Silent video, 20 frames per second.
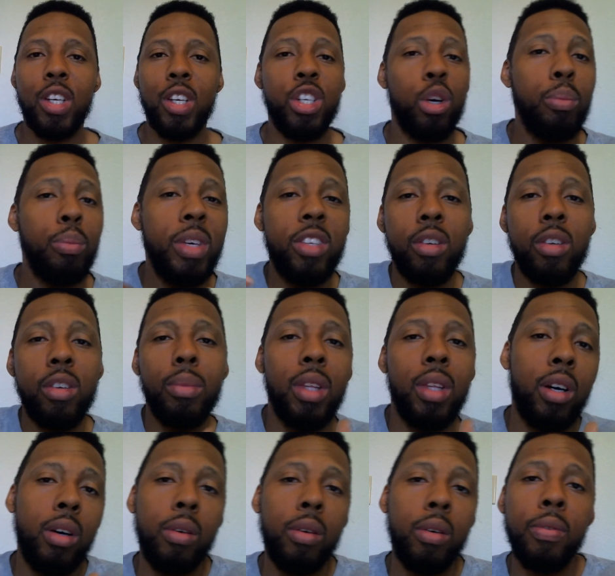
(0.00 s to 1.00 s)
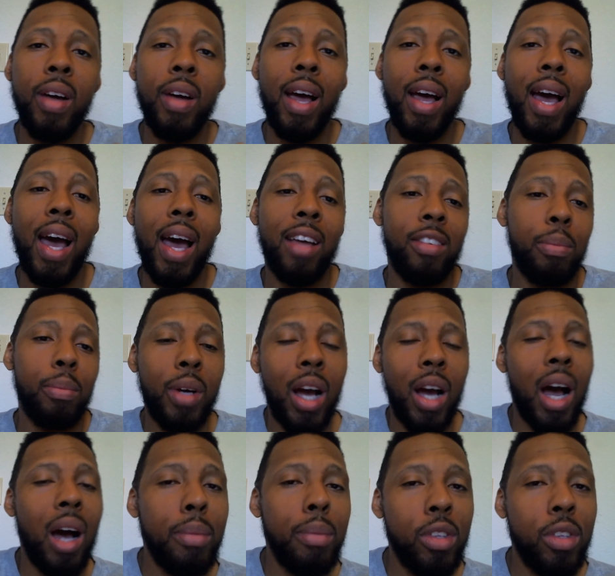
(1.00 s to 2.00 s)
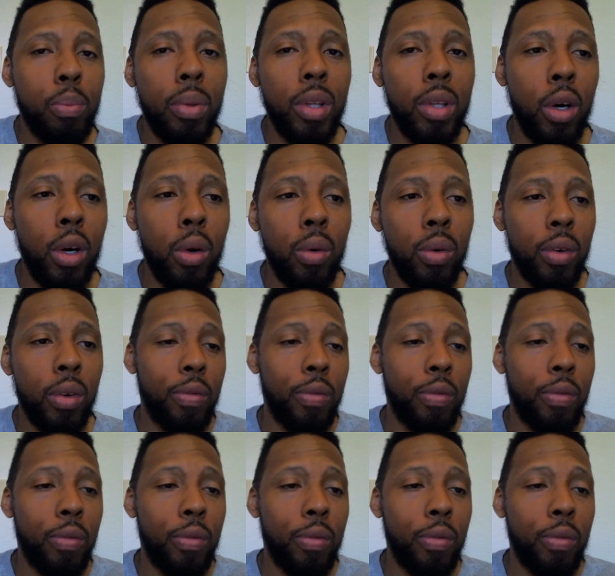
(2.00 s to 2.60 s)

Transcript: Show me some love, add some comments below.